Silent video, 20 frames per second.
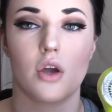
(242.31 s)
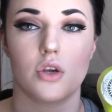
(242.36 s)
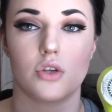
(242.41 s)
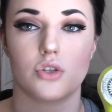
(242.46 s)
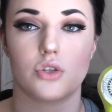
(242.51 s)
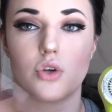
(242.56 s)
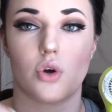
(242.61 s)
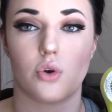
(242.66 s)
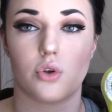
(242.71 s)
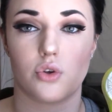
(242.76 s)

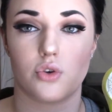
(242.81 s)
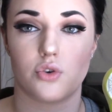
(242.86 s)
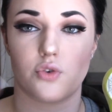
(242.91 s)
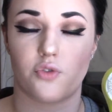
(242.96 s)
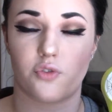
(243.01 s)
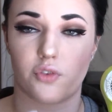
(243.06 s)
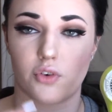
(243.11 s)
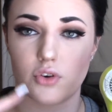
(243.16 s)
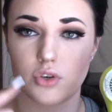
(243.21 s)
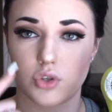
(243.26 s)
So you do
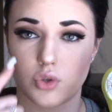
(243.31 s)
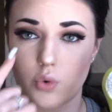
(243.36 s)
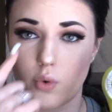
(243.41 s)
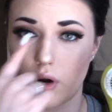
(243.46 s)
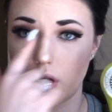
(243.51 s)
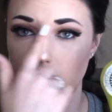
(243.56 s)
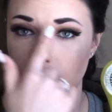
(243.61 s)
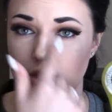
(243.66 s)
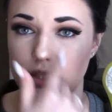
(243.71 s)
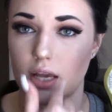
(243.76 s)
first
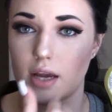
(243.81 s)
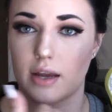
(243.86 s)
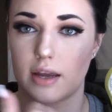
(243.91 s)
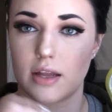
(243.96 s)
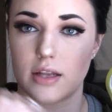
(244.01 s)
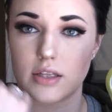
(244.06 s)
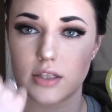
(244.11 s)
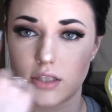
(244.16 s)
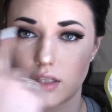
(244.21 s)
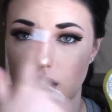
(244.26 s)
20
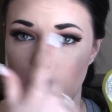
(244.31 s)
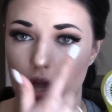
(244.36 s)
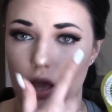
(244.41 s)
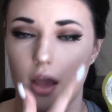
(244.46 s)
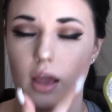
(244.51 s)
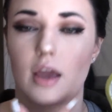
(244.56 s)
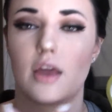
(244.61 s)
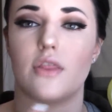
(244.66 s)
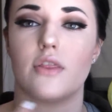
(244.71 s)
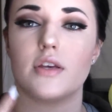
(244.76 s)
seconds
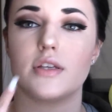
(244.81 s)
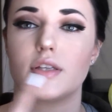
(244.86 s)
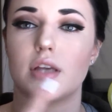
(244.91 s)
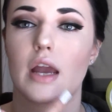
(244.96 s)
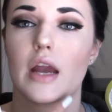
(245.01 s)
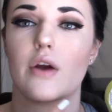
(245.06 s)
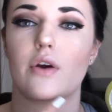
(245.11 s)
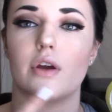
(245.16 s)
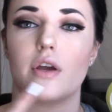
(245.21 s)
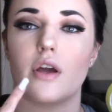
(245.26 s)
in this
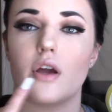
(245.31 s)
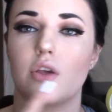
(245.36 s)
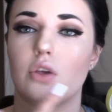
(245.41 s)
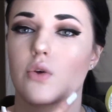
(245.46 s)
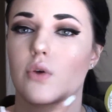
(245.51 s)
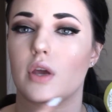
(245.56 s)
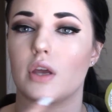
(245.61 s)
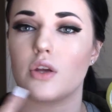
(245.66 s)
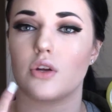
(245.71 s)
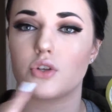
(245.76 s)
area.
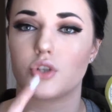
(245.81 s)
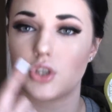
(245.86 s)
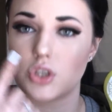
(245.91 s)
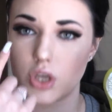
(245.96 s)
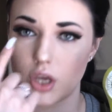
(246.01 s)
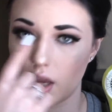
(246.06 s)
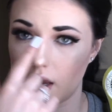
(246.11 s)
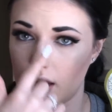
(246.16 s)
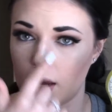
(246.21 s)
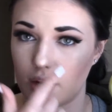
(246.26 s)
You get your
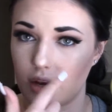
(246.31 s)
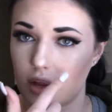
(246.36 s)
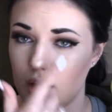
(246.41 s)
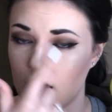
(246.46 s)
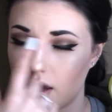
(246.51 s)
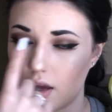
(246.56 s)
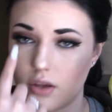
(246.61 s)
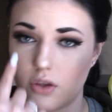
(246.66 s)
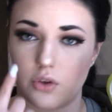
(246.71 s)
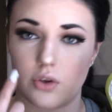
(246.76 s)
chin,
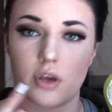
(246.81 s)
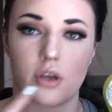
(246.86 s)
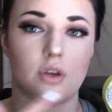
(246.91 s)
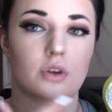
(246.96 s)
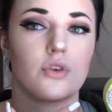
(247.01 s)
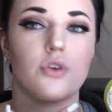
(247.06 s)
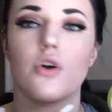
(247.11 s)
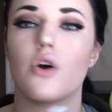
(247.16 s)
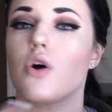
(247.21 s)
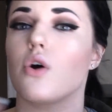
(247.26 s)
you get
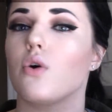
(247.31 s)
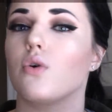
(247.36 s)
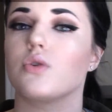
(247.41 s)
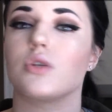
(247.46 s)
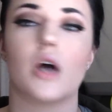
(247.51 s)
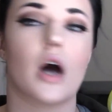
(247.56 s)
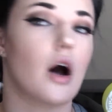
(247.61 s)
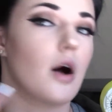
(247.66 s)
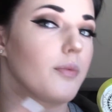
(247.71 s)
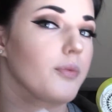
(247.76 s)
your nose.
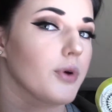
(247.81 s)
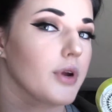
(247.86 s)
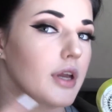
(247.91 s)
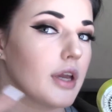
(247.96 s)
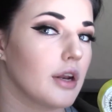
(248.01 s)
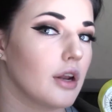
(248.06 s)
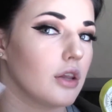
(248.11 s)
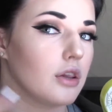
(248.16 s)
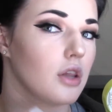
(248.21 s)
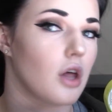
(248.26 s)
I'll bring
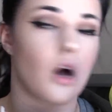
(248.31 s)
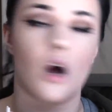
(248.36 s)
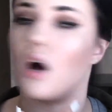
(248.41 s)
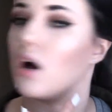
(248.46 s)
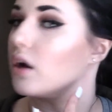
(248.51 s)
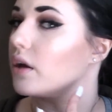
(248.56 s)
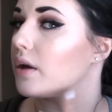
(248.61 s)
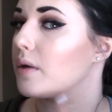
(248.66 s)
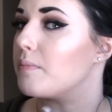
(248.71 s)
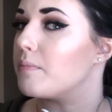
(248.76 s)
it
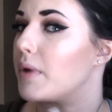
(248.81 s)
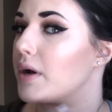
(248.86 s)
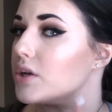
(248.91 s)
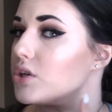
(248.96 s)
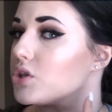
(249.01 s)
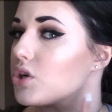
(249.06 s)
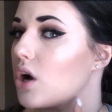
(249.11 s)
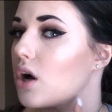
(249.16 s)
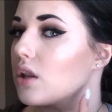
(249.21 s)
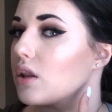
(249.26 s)
along my
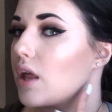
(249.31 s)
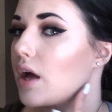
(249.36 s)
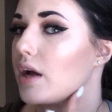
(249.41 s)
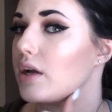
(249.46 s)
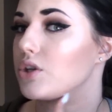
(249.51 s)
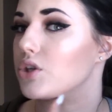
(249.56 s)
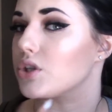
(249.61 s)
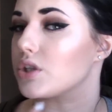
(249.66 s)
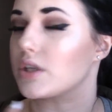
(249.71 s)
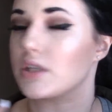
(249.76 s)

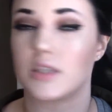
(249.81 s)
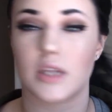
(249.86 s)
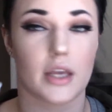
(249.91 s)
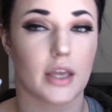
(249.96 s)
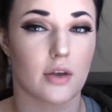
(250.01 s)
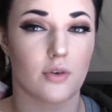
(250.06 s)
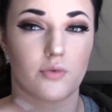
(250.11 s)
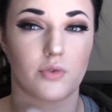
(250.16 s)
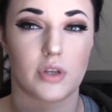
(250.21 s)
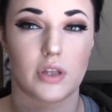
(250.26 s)
jawline just because I
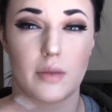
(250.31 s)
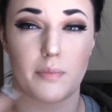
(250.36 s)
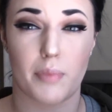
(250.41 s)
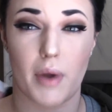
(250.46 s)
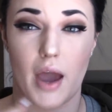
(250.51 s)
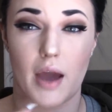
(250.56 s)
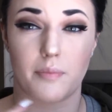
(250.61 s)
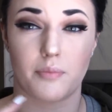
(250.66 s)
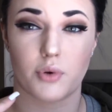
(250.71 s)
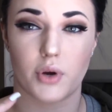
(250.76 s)
get really
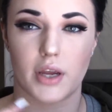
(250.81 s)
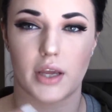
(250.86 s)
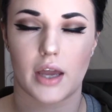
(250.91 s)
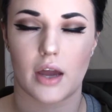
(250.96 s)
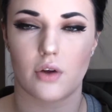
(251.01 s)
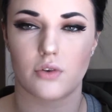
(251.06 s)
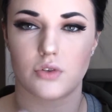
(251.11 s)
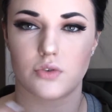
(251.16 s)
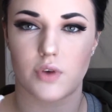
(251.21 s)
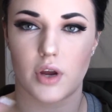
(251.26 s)
bad
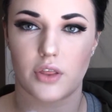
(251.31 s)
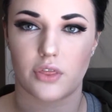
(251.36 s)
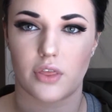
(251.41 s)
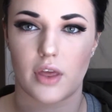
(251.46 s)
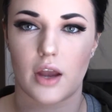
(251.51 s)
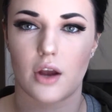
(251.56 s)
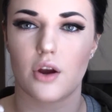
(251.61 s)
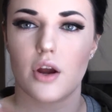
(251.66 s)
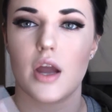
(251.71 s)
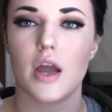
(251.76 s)
breakouts right
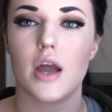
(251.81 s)
there.